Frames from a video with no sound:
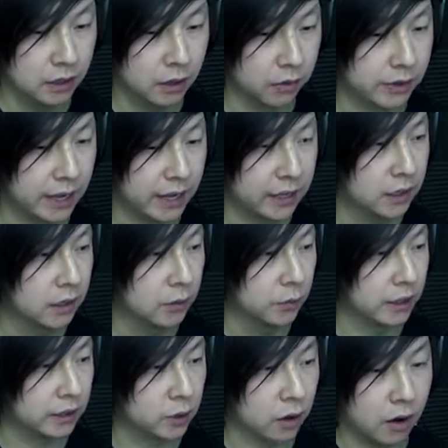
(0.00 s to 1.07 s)
Okay,
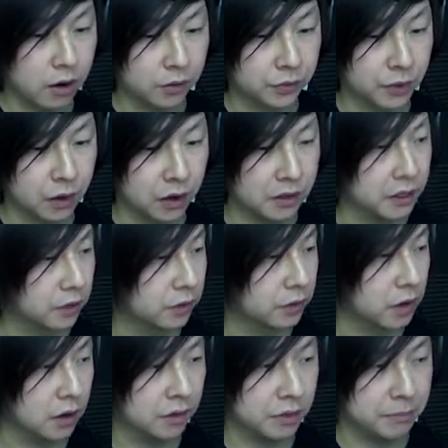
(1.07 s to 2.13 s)
wait, they're all here.
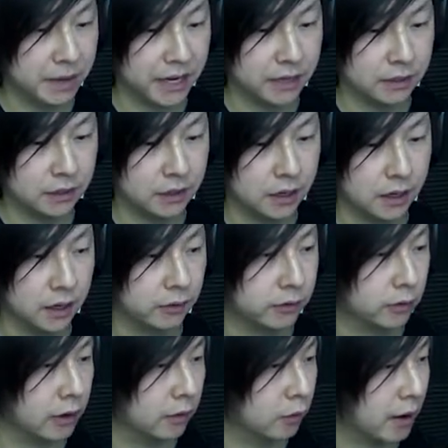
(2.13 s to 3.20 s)
They're all in the bait.
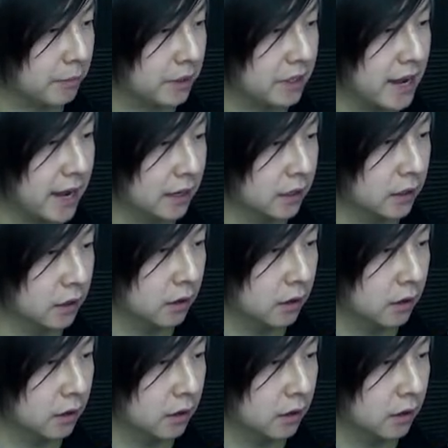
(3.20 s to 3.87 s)
Grab the net.